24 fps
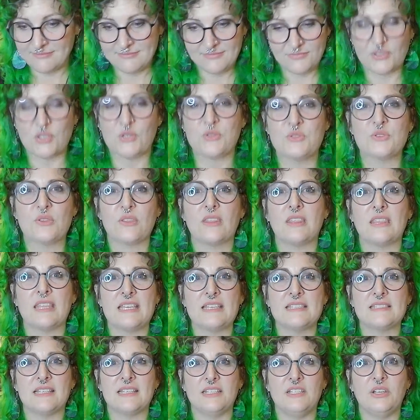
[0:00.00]
Those are the
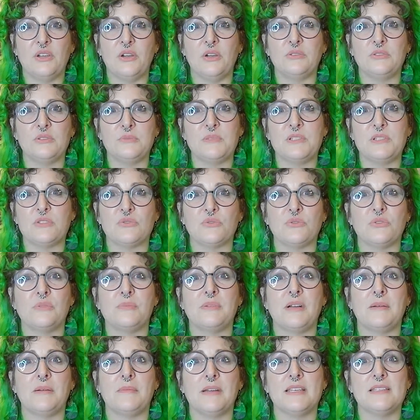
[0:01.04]
things I know to be true
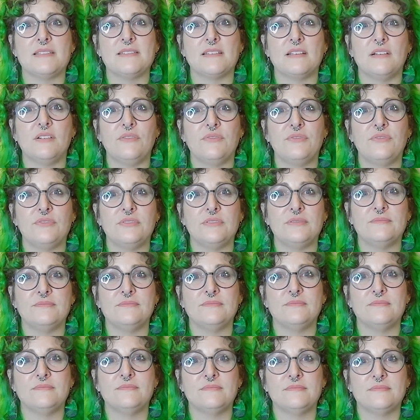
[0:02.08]
about myself,
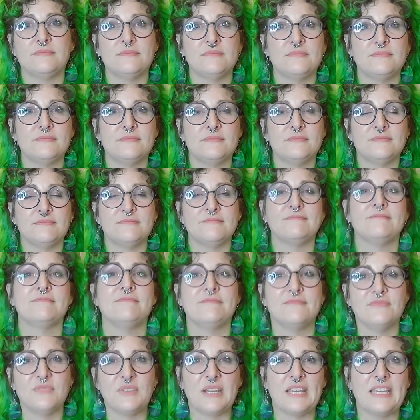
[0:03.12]

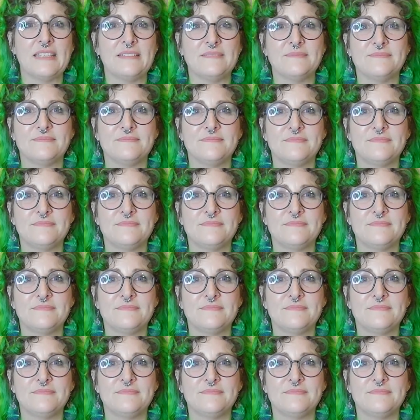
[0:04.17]
right?